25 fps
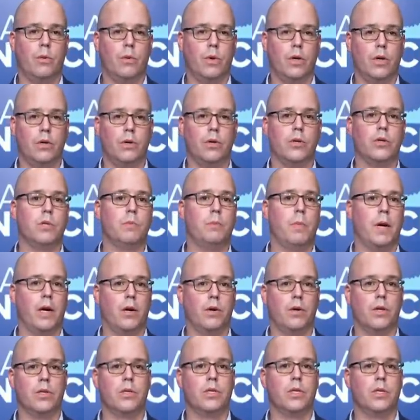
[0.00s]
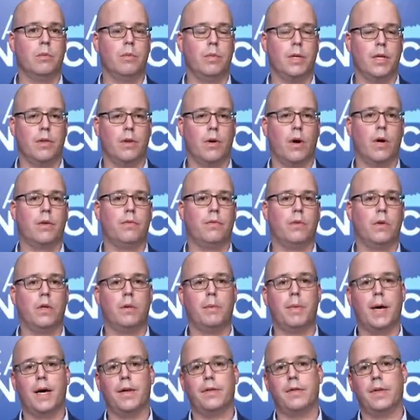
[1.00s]
I would urge parents to be
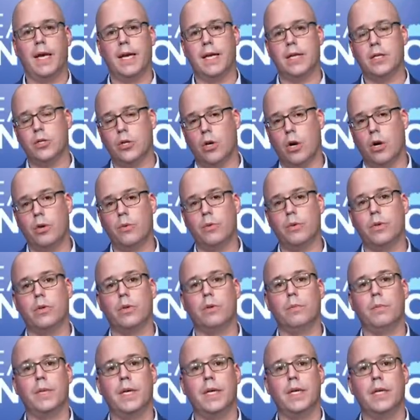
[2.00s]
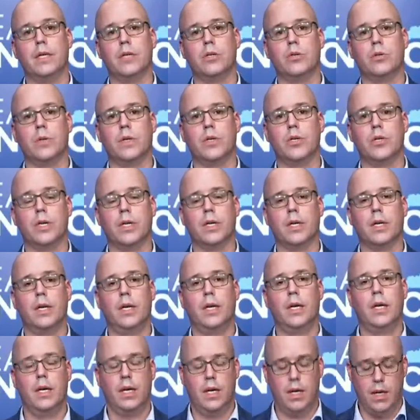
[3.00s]
thoughtful about that. Talk with your pediatrician
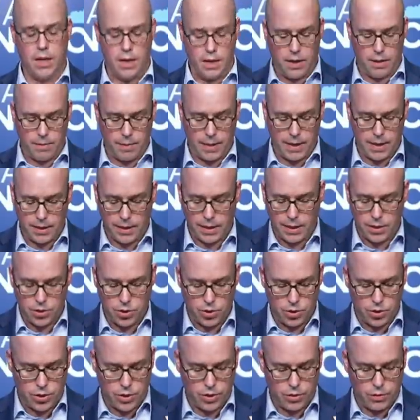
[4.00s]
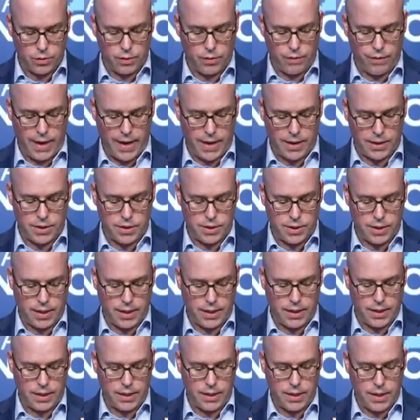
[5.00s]
and get your children
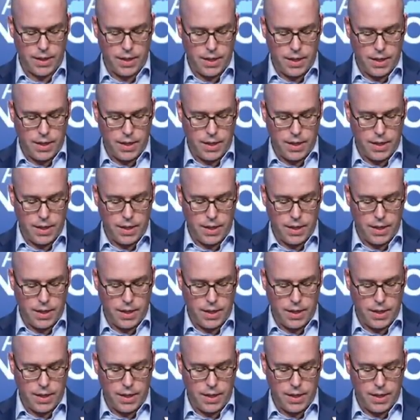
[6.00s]
vaccinated.